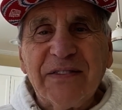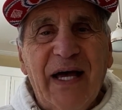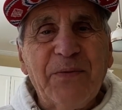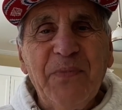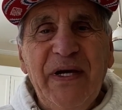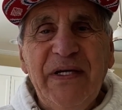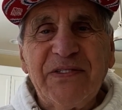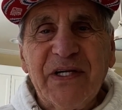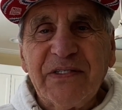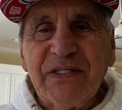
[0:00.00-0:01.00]
Like me, he
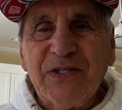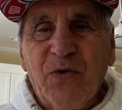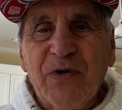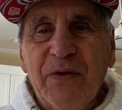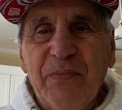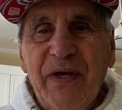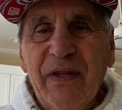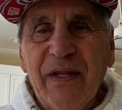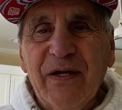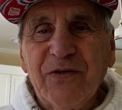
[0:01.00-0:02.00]
says he's going to be the
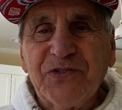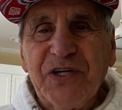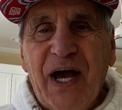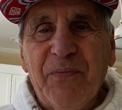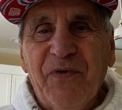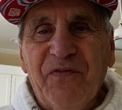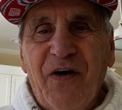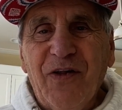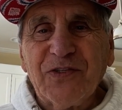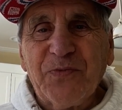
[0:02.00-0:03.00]
little chap who
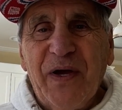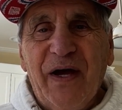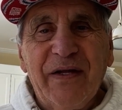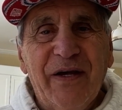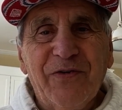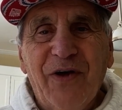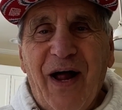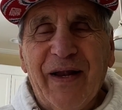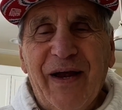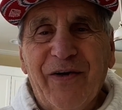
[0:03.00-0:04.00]
follows me. I dare
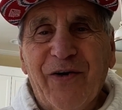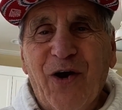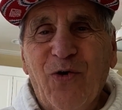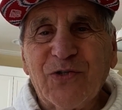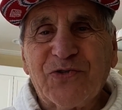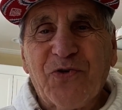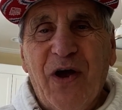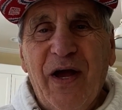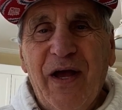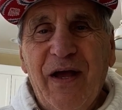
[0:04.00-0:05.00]
not dare to go
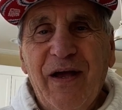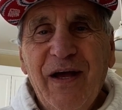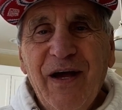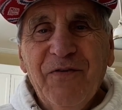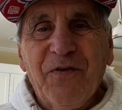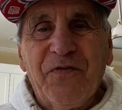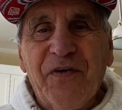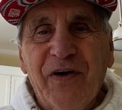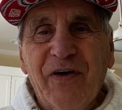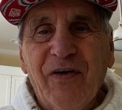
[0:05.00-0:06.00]
astray, for
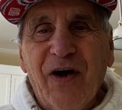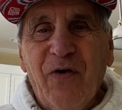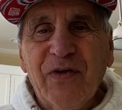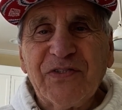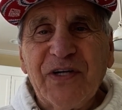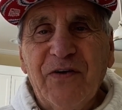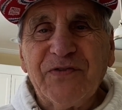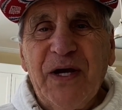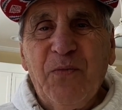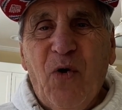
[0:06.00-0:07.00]
fear he'll go the
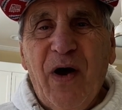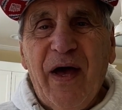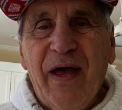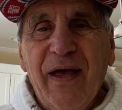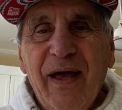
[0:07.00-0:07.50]
self-same way.